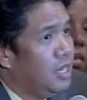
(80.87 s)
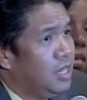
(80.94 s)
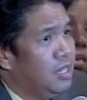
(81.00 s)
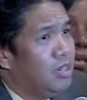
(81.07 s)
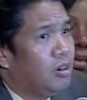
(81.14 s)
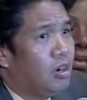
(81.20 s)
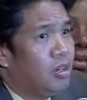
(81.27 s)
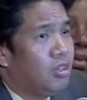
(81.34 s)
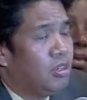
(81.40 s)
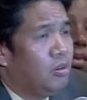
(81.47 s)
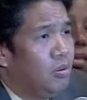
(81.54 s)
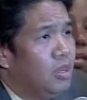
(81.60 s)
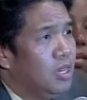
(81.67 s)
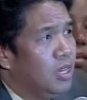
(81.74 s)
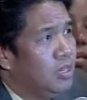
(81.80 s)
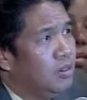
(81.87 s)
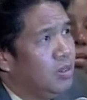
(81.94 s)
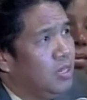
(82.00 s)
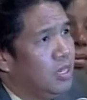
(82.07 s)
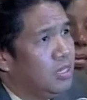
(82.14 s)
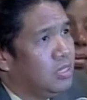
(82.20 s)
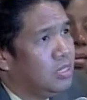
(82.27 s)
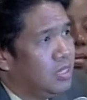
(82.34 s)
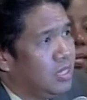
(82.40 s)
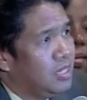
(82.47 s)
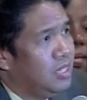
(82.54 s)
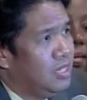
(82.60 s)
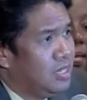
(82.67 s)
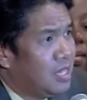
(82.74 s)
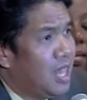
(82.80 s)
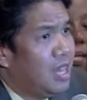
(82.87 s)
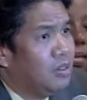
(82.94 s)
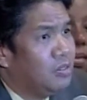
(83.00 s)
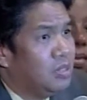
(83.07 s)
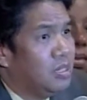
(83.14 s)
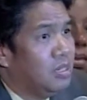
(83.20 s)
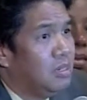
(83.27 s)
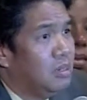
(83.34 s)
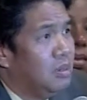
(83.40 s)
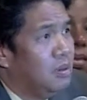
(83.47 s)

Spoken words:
and there are 360,000